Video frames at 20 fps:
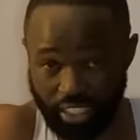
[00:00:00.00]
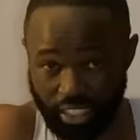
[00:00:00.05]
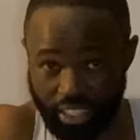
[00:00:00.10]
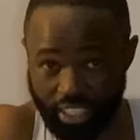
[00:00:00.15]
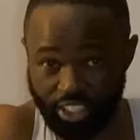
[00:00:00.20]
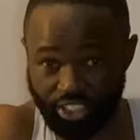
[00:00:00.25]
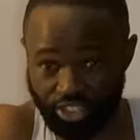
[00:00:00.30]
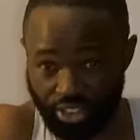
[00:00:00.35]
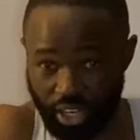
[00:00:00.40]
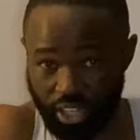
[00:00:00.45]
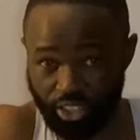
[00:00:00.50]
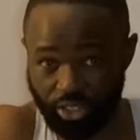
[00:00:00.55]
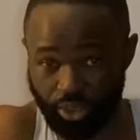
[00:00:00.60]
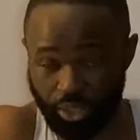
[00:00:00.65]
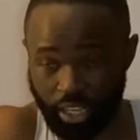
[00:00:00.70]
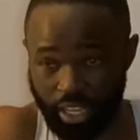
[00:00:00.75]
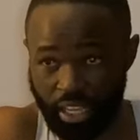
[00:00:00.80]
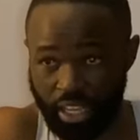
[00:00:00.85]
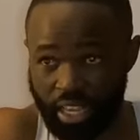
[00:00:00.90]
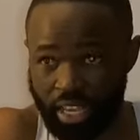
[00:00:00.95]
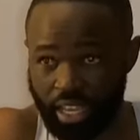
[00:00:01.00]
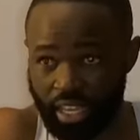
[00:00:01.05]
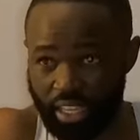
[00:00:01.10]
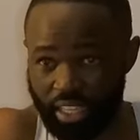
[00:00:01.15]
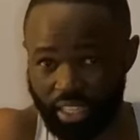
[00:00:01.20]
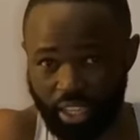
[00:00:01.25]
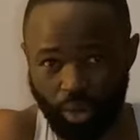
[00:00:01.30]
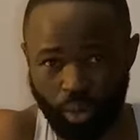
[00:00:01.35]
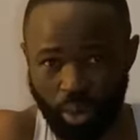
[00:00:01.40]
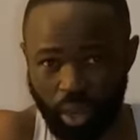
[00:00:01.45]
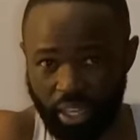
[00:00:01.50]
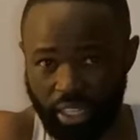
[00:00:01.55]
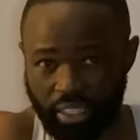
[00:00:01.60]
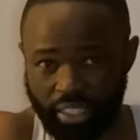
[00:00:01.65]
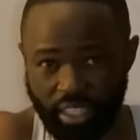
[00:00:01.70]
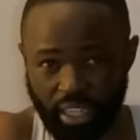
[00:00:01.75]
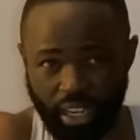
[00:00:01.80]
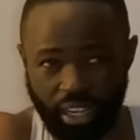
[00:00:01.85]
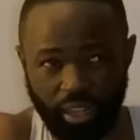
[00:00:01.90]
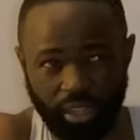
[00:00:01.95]
He did train today in a
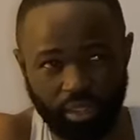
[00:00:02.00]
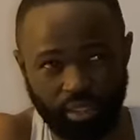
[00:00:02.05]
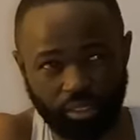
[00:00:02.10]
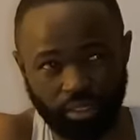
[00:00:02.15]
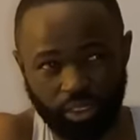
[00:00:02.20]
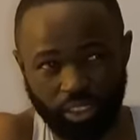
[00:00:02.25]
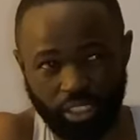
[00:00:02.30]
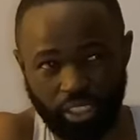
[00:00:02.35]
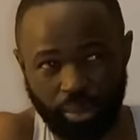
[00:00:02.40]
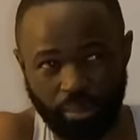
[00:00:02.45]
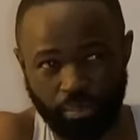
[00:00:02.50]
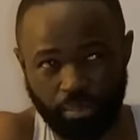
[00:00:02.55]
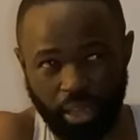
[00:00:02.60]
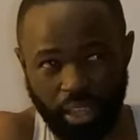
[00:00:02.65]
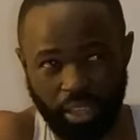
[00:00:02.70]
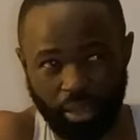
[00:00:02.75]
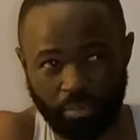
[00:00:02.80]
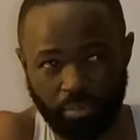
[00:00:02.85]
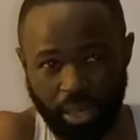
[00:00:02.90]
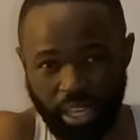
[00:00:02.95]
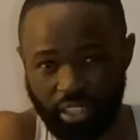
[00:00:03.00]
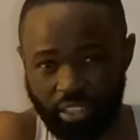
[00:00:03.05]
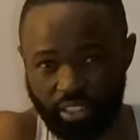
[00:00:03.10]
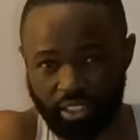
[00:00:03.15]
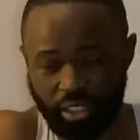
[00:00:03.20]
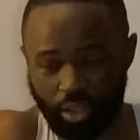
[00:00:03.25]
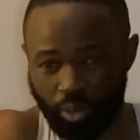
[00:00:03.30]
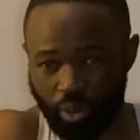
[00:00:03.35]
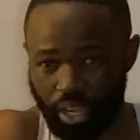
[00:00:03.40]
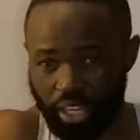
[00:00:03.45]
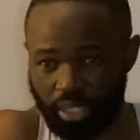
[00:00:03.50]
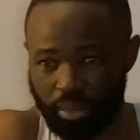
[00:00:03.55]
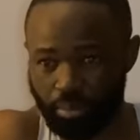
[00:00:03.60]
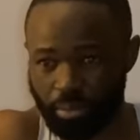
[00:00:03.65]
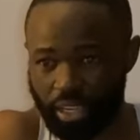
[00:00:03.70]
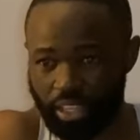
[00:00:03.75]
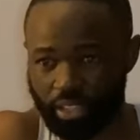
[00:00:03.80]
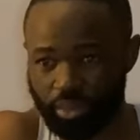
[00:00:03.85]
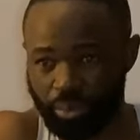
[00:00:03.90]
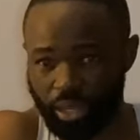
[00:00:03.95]
white, white
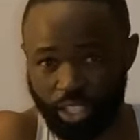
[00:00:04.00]
Benz,